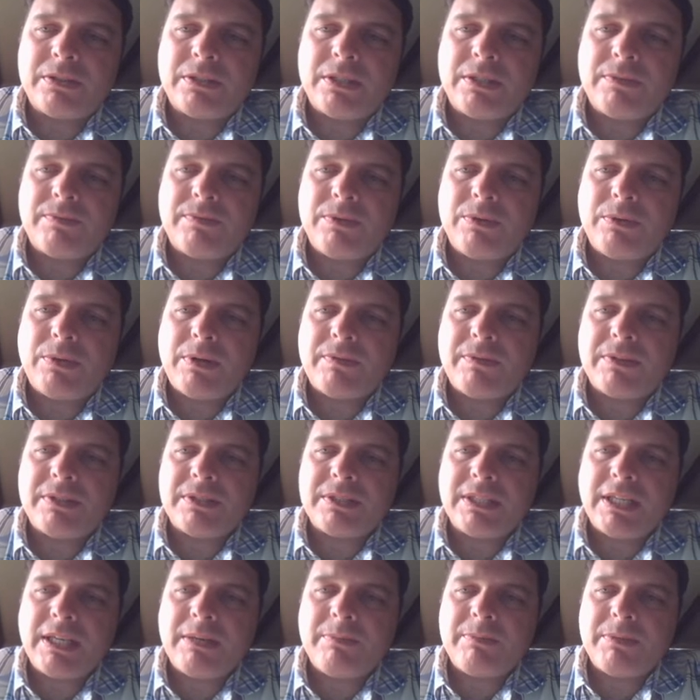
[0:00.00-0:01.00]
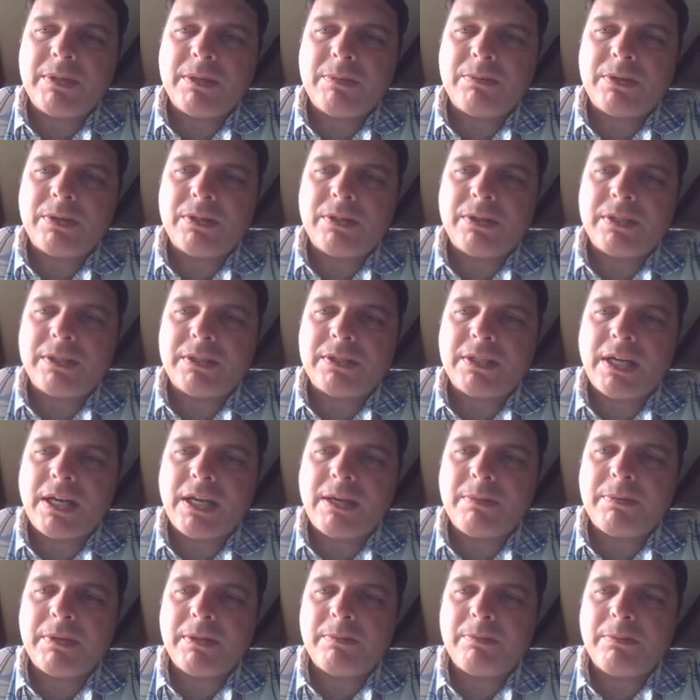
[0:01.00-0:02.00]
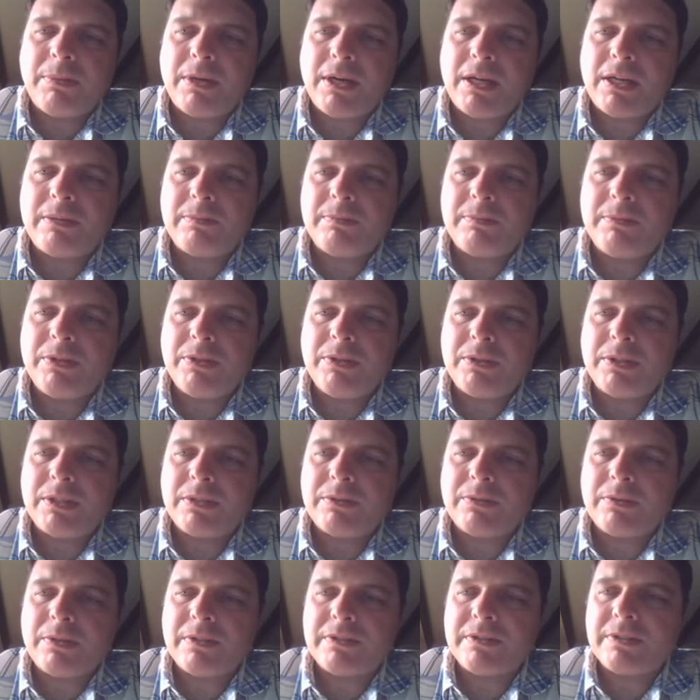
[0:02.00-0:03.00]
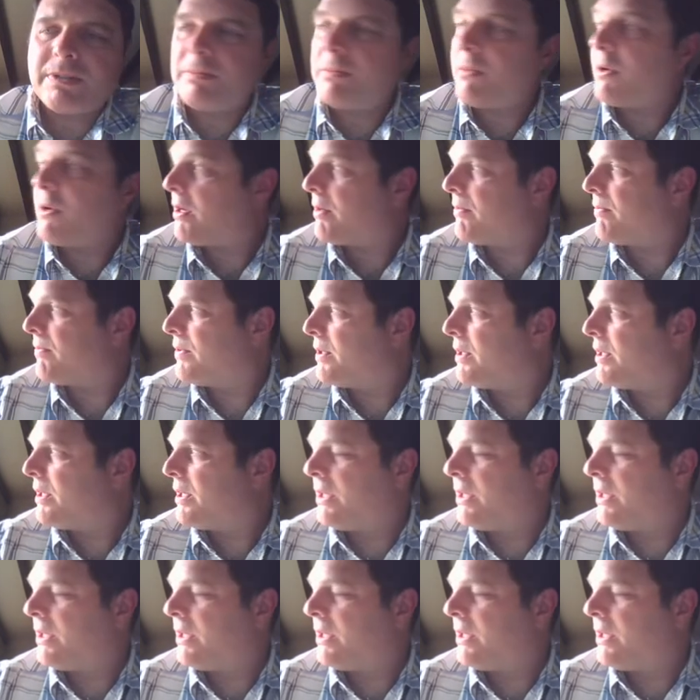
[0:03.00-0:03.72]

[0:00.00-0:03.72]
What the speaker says: if you have the same number on the top and bottom, you can cross them off.